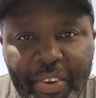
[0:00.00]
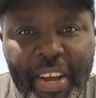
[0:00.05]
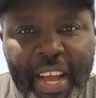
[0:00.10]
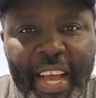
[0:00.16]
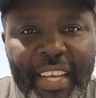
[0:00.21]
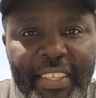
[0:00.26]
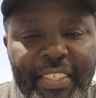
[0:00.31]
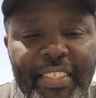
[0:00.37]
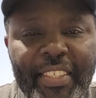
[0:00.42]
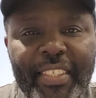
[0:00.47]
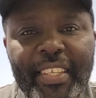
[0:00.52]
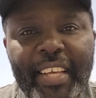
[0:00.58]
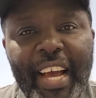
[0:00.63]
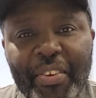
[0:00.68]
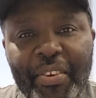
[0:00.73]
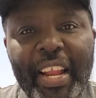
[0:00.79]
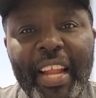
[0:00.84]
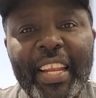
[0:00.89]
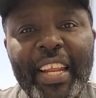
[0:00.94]
guys.
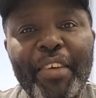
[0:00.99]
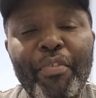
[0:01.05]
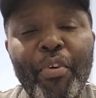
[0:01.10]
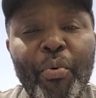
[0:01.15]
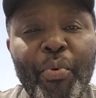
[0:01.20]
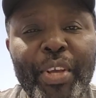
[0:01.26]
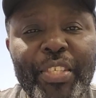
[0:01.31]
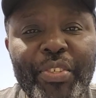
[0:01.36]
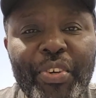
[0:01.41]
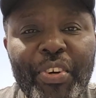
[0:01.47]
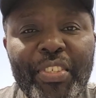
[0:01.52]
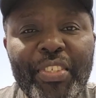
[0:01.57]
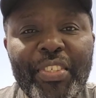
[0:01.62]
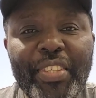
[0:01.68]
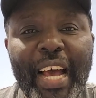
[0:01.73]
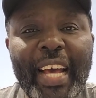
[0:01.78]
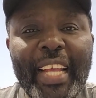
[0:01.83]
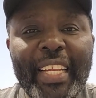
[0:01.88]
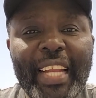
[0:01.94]
Another day for question
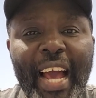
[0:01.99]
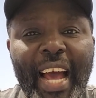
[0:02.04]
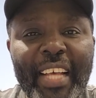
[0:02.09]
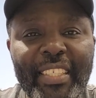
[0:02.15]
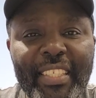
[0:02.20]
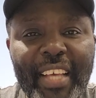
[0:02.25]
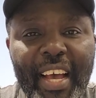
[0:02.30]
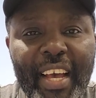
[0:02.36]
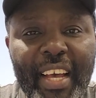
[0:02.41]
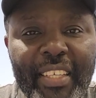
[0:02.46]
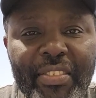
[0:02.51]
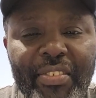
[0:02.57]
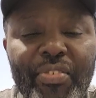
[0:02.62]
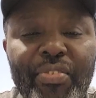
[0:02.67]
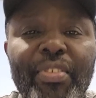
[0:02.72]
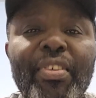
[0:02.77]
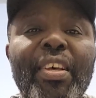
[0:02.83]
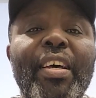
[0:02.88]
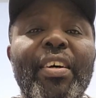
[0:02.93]
and
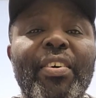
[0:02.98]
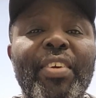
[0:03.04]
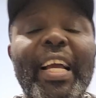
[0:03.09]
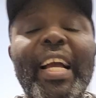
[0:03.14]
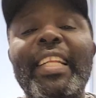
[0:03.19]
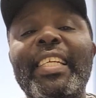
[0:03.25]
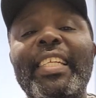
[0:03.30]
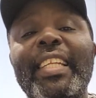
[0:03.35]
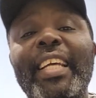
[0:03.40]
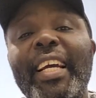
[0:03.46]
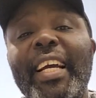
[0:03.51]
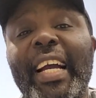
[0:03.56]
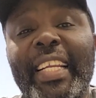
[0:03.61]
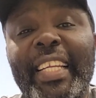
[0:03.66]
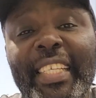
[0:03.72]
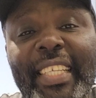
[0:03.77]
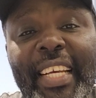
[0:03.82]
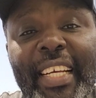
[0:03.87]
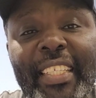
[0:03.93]
answers regarding the
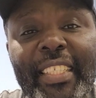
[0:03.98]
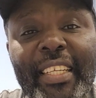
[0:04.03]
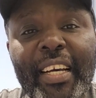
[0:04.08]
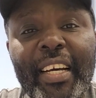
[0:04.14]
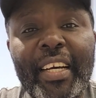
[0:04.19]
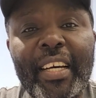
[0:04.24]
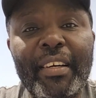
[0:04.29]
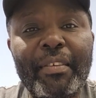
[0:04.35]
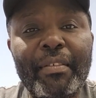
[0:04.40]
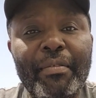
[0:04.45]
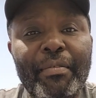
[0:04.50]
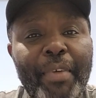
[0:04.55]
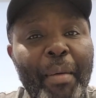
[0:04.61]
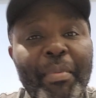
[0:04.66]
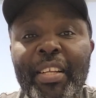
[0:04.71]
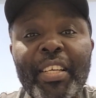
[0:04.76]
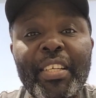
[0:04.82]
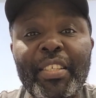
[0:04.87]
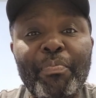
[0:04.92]
Canadian
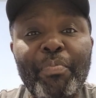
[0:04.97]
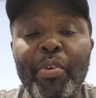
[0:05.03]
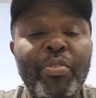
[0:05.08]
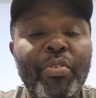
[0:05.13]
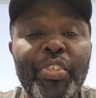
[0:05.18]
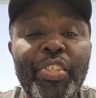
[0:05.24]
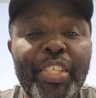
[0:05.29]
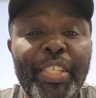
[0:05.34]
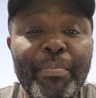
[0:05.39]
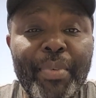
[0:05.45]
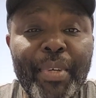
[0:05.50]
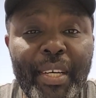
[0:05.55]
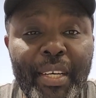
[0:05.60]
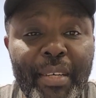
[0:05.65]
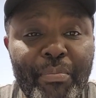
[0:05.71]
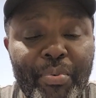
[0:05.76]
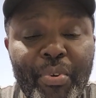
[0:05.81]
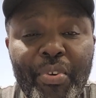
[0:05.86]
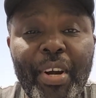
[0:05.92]
Family Sponsorship
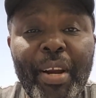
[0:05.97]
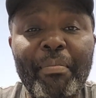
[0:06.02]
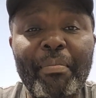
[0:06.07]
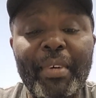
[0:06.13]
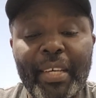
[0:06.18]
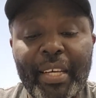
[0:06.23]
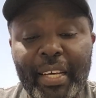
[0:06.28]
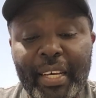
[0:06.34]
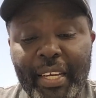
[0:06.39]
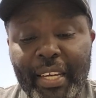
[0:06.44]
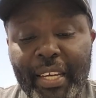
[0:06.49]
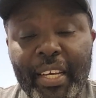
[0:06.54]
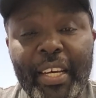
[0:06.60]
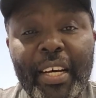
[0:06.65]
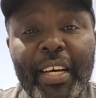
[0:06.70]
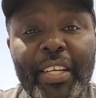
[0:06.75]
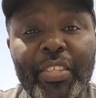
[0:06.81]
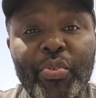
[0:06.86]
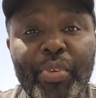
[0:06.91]
Program.
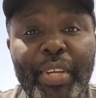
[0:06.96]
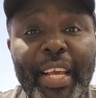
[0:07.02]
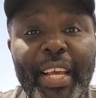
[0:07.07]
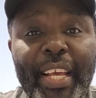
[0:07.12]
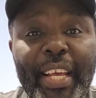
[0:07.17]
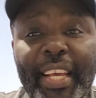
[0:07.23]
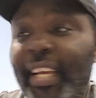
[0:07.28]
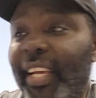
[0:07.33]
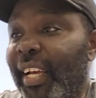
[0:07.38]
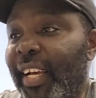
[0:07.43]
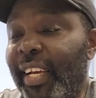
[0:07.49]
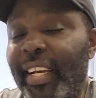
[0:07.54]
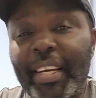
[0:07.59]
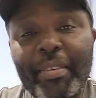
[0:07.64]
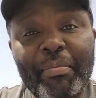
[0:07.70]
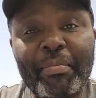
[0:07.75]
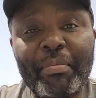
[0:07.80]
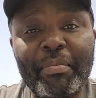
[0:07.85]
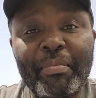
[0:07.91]
Today
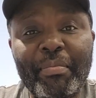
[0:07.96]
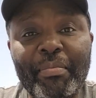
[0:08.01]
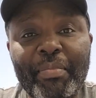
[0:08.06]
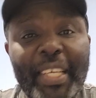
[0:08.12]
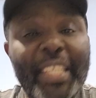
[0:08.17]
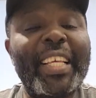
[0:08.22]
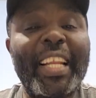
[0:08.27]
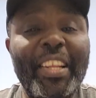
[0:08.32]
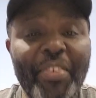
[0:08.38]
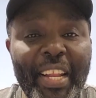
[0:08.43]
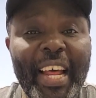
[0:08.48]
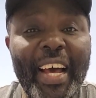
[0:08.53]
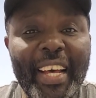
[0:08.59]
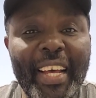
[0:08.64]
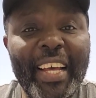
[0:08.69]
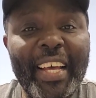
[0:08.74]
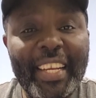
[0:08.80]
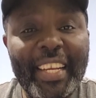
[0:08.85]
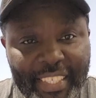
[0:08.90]
is another
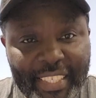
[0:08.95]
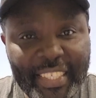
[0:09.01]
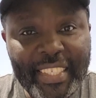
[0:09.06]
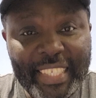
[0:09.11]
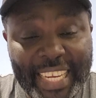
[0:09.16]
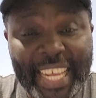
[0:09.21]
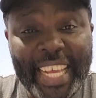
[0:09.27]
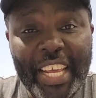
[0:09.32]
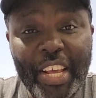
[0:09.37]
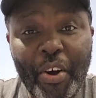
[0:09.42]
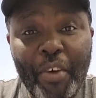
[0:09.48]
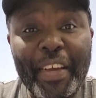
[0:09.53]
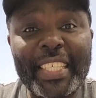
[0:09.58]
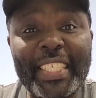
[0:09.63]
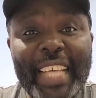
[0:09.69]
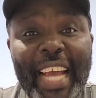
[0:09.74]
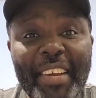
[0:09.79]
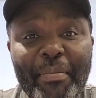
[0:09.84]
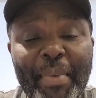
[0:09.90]
day of
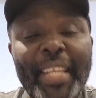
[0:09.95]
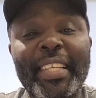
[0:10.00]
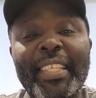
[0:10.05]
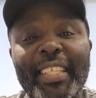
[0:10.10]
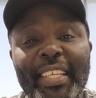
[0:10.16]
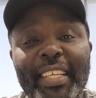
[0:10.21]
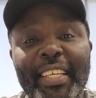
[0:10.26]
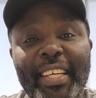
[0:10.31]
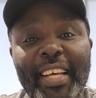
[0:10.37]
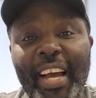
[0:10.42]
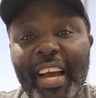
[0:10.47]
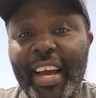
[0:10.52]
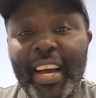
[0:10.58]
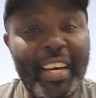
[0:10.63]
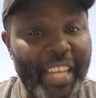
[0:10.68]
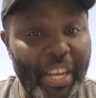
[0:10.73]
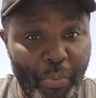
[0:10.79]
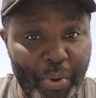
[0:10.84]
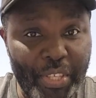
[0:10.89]
excitement.
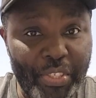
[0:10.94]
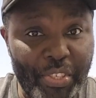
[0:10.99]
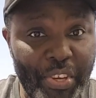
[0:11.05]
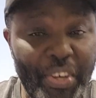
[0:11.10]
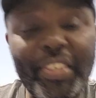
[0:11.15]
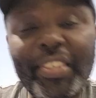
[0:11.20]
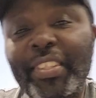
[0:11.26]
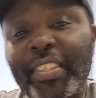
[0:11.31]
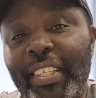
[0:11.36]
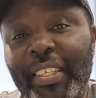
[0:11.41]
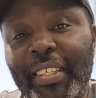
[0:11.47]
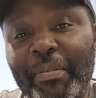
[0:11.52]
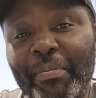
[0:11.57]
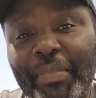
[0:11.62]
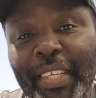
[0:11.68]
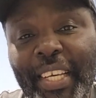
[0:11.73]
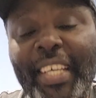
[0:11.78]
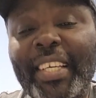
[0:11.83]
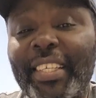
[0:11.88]
The question
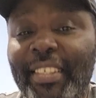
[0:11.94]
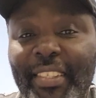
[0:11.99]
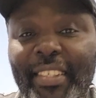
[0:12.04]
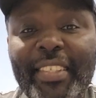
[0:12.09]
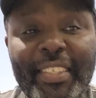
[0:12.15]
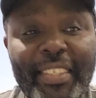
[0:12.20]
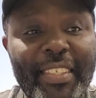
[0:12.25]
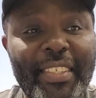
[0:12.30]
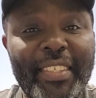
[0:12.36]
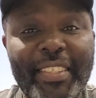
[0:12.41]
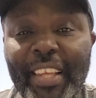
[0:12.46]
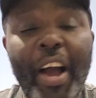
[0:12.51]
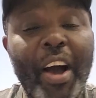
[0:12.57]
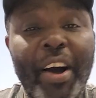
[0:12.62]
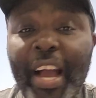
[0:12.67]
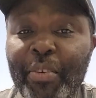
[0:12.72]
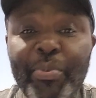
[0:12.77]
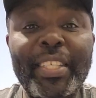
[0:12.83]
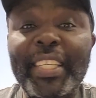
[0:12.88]
is,
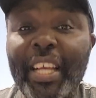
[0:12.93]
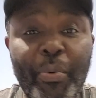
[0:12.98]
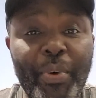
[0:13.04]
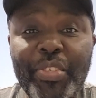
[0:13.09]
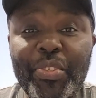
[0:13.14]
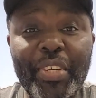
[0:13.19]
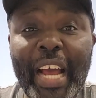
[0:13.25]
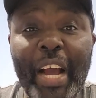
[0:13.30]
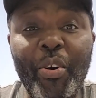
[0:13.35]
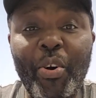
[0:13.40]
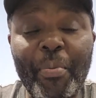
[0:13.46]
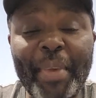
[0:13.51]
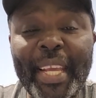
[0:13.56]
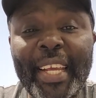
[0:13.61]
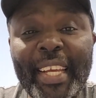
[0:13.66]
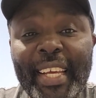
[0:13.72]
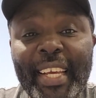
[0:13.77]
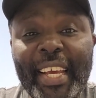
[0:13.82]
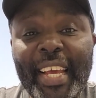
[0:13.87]
I will say the questions are
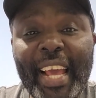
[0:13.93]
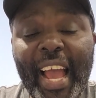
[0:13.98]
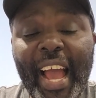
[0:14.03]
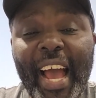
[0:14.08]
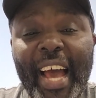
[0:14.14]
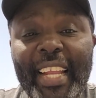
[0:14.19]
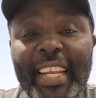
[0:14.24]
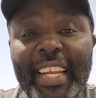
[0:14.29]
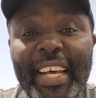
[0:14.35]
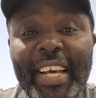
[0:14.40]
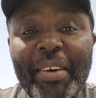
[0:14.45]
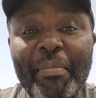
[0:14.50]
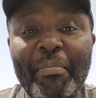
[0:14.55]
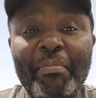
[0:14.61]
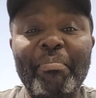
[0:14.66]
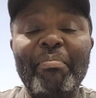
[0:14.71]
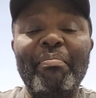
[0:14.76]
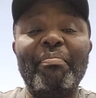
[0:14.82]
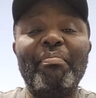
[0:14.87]
coming and
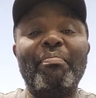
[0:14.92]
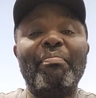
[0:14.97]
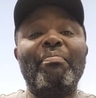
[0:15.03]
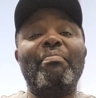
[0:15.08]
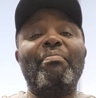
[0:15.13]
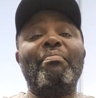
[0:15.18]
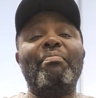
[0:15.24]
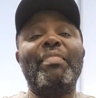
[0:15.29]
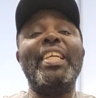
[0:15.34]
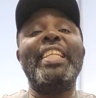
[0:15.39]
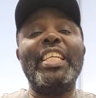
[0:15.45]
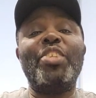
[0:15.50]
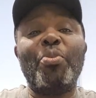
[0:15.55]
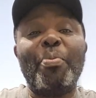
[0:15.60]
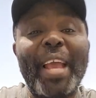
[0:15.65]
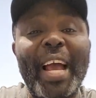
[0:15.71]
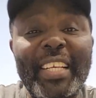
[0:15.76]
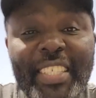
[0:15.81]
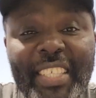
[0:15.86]
they need to
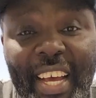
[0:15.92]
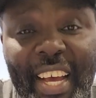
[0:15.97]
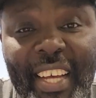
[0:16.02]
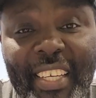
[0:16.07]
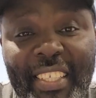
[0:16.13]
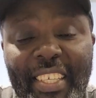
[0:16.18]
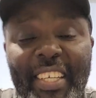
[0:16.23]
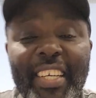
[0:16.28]
be answered.